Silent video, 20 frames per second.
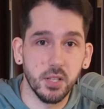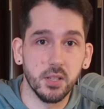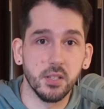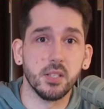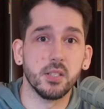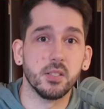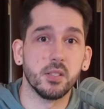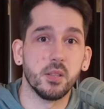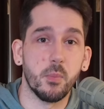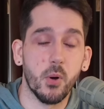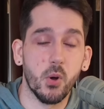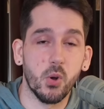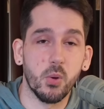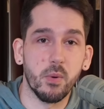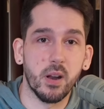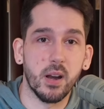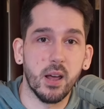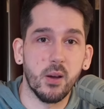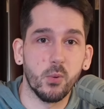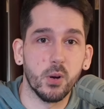This is the
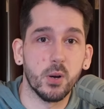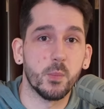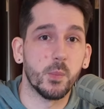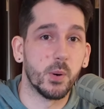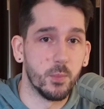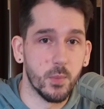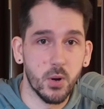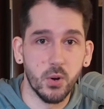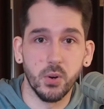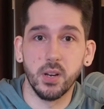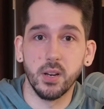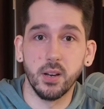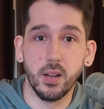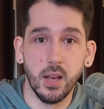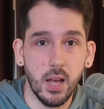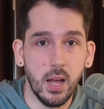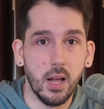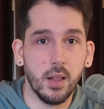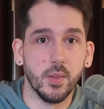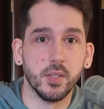Pokemon I would have promoted.
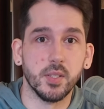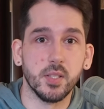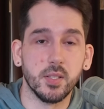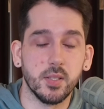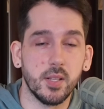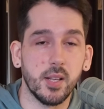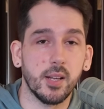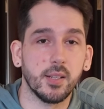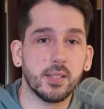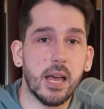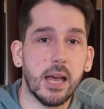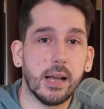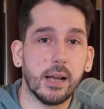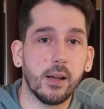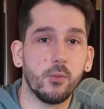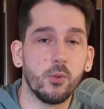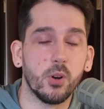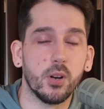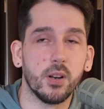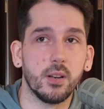This is the attack
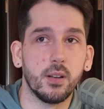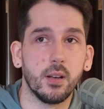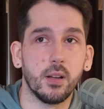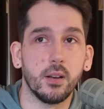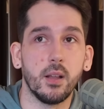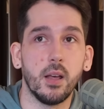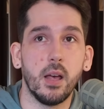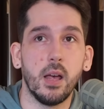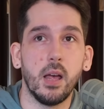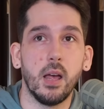I would have done.